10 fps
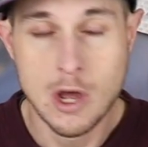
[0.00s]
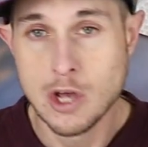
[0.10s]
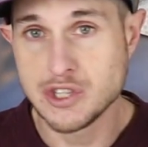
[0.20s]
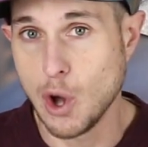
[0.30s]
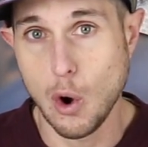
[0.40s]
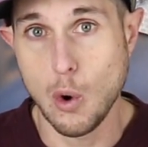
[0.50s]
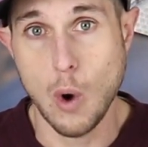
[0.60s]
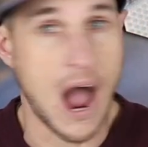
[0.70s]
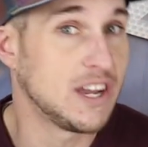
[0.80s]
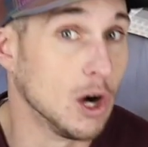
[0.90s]

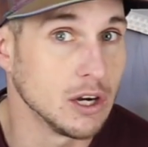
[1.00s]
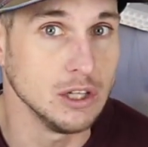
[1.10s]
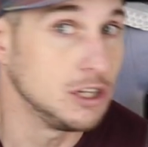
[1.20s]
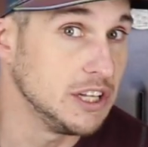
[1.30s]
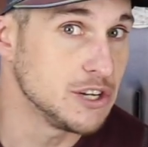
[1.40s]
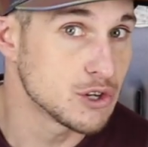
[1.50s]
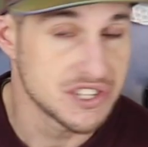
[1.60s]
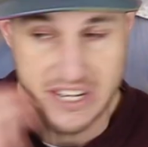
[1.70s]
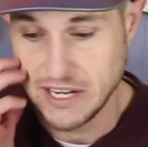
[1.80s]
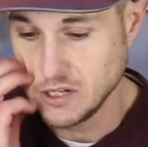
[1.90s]
So I got a little
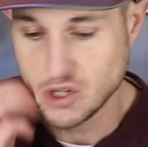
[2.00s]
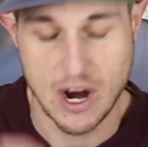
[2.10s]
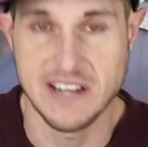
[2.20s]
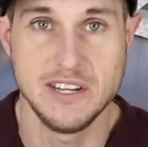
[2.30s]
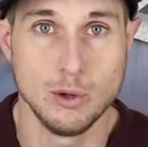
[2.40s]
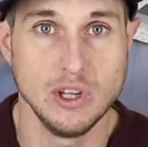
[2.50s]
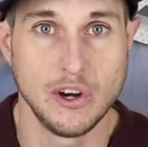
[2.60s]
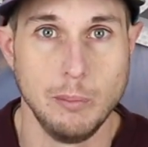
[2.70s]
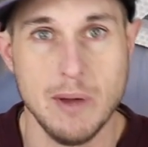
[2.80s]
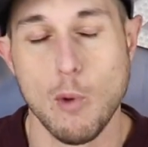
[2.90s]
interested and tried to do a
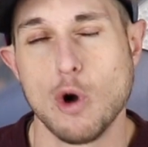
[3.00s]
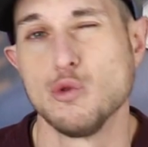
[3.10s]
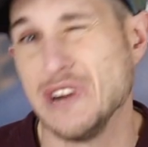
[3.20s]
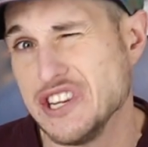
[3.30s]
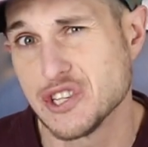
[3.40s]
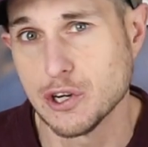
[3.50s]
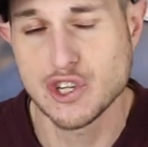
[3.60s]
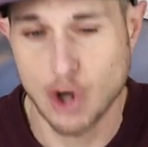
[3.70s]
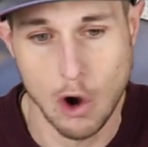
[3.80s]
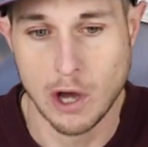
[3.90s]
little bit more
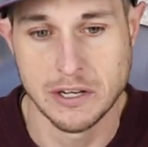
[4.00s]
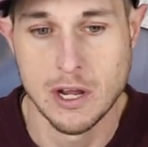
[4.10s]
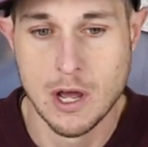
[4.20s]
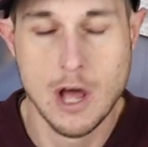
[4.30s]
research on